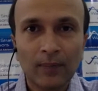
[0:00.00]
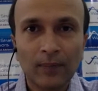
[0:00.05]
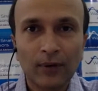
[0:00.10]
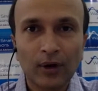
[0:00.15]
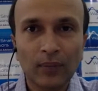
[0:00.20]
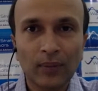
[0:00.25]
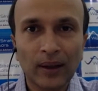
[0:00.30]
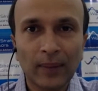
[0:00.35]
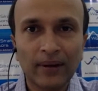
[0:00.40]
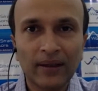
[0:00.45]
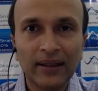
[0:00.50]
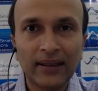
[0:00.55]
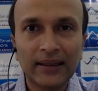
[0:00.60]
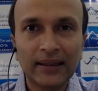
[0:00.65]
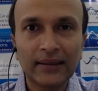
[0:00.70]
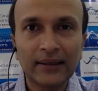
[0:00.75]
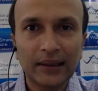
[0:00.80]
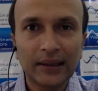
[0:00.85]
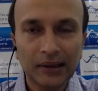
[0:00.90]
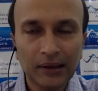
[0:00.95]

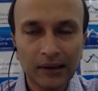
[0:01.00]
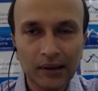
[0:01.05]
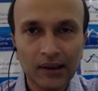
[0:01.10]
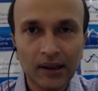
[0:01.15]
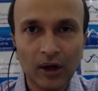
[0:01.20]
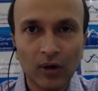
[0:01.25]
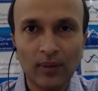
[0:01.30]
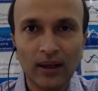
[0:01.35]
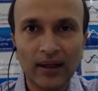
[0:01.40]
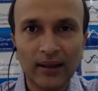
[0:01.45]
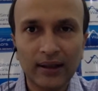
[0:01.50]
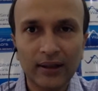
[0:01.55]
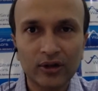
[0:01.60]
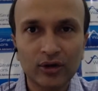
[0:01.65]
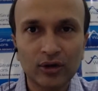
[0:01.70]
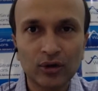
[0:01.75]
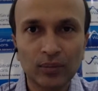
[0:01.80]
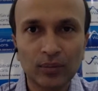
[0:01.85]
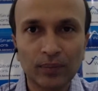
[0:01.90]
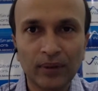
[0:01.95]
probability this is how market
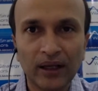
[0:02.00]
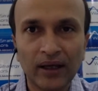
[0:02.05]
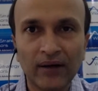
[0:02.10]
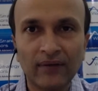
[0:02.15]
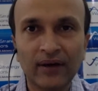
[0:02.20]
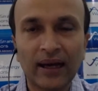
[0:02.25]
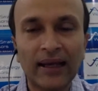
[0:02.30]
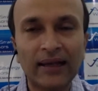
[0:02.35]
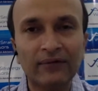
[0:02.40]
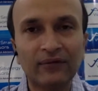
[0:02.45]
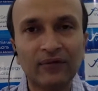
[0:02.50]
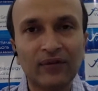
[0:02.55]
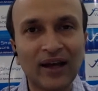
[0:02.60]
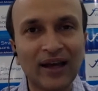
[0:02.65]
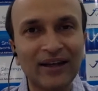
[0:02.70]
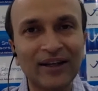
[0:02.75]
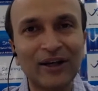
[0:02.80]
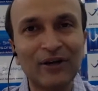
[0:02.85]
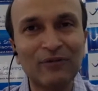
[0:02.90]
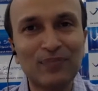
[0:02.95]
should behave, and
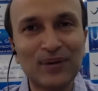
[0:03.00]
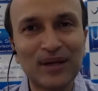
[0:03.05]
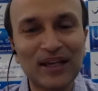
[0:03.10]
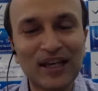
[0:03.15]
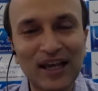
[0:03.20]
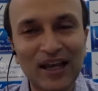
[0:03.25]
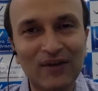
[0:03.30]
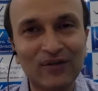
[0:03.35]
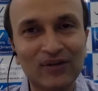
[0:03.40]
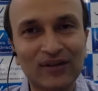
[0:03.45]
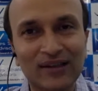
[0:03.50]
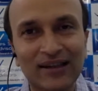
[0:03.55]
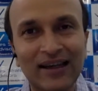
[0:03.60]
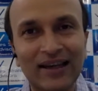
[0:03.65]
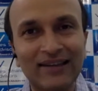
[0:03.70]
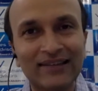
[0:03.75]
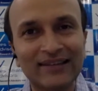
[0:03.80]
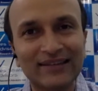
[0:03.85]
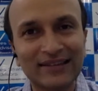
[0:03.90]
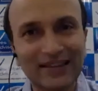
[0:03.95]
when it behaves
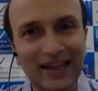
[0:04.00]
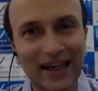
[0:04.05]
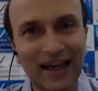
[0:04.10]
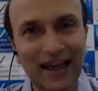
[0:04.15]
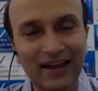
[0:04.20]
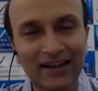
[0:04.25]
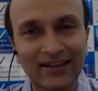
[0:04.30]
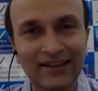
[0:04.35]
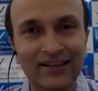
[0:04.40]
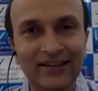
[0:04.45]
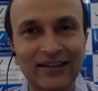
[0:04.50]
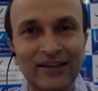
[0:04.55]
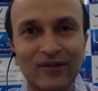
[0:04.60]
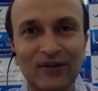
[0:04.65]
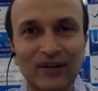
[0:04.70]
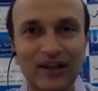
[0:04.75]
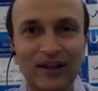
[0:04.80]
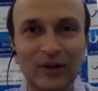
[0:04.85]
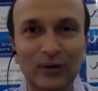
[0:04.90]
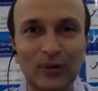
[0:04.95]
exactly the
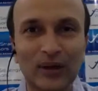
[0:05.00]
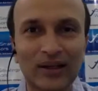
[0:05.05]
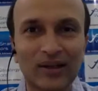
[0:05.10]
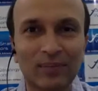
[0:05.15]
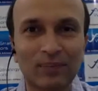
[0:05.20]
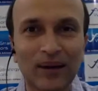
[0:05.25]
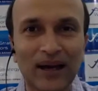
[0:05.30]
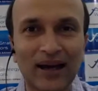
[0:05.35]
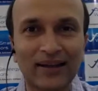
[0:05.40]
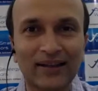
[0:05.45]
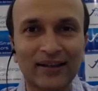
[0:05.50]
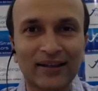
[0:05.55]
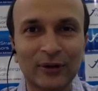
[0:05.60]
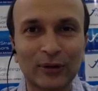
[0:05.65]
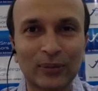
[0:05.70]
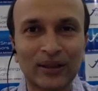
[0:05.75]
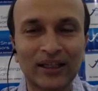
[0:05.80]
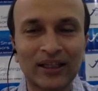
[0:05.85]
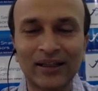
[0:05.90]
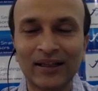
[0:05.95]
way you expect it
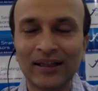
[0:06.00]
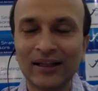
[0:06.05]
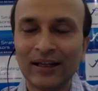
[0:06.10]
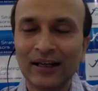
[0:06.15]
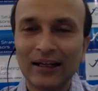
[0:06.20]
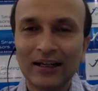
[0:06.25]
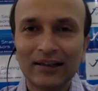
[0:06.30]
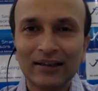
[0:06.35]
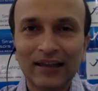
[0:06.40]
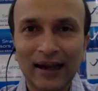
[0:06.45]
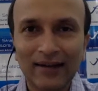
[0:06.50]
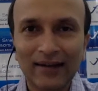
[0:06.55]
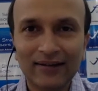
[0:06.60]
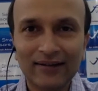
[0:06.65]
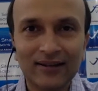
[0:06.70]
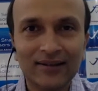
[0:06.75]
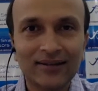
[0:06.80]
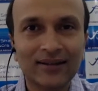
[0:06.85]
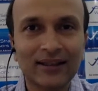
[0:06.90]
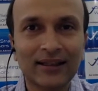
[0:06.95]
to be,
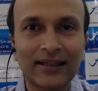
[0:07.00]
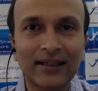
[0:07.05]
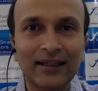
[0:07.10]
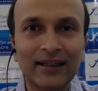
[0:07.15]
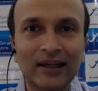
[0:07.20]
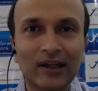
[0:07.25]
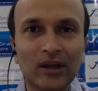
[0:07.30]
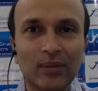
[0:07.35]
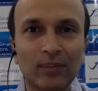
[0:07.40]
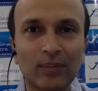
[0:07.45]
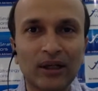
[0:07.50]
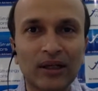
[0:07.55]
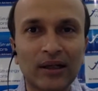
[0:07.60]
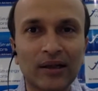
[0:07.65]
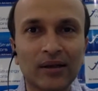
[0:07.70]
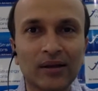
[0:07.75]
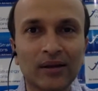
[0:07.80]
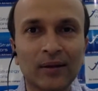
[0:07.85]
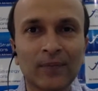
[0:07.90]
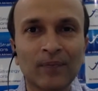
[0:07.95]
that's a thrilling
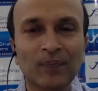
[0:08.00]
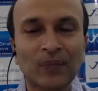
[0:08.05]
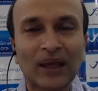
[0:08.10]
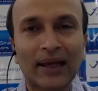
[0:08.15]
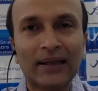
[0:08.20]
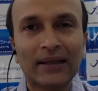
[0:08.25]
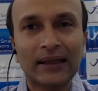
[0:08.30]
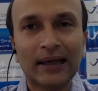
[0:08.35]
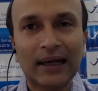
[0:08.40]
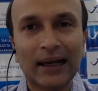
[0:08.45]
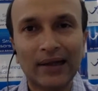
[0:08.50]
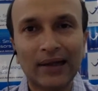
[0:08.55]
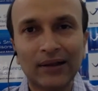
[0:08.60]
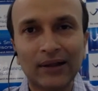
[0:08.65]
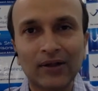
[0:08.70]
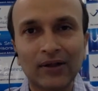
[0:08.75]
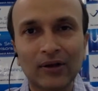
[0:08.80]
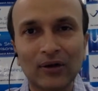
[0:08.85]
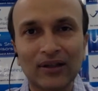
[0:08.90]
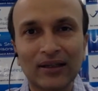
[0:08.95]
experience, and the
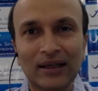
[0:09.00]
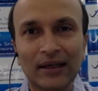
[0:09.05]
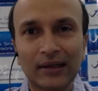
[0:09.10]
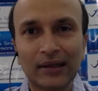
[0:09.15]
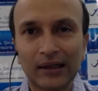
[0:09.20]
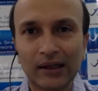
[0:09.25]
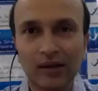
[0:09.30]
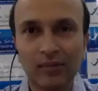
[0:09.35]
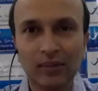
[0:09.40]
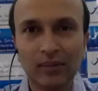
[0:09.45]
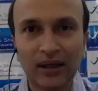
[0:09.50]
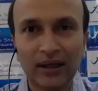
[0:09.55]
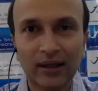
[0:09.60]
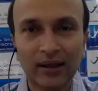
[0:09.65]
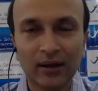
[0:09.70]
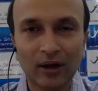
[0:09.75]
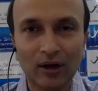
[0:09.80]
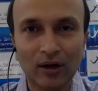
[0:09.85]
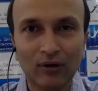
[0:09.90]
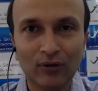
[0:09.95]
icing on cake is making
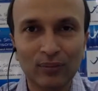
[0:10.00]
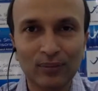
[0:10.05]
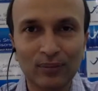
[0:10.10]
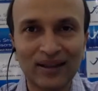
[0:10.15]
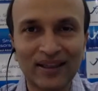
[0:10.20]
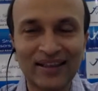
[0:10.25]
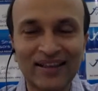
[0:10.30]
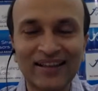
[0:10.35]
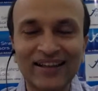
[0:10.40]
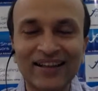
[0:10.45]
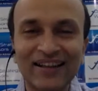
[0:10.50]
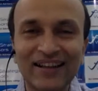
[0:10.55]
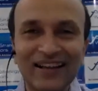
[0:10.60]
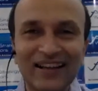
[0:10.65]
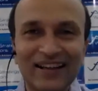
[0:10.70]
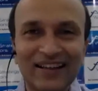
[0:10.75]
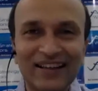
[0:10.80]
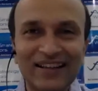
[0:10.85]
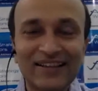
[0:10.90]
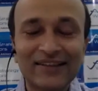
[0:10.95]
a lot of money.
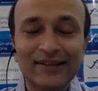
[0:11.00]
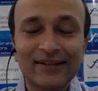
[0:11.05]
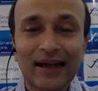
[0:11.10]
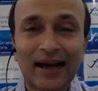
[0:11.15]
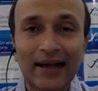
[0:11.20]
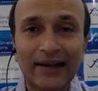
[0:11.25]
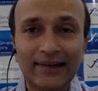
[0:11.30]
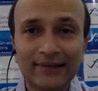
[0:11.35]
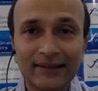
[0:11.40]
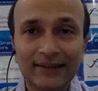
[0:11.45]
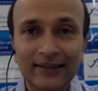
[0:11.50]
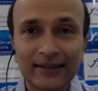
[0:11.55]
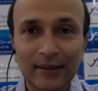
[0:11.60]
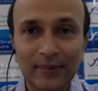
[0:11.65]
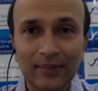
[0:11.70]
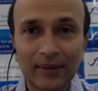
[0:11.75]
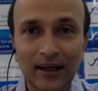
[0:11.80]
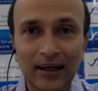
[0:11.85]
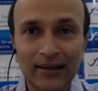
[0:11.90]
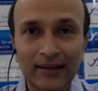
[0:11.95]
Yes, I see the
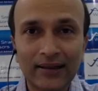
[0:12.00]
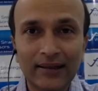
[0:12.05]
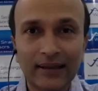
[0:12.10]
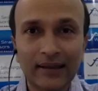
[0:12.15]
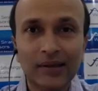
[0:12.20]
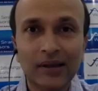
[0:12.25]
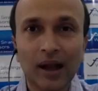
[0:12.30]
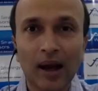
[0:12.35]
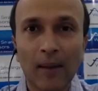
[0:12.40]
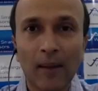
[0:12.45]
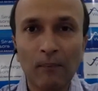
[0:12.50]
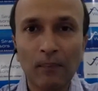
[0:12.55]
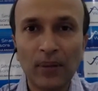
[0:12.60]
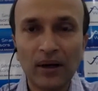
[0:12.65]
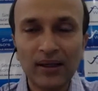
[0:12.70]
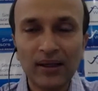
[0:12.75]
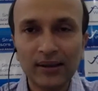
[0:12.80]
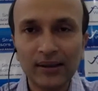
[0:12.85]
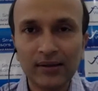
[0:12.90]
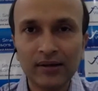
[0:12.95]
market as
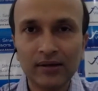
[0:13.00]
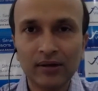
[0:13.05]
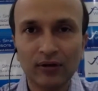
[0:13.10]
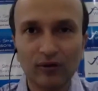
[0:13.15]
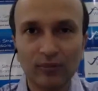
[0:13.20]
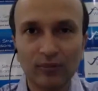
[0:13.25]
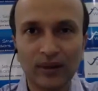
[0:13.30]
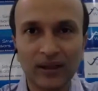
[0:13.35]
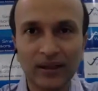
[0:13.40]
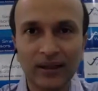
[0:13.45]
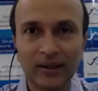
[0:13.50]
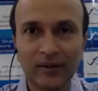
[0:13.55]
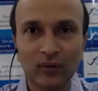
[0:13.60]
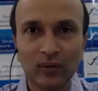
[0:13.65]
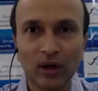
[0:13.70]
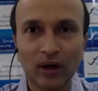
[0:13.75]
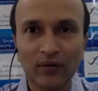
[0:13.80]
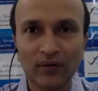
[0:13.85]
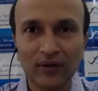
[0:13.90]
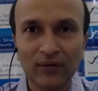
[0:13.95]
abundance of money.
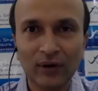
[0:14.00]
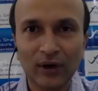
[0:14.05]
What we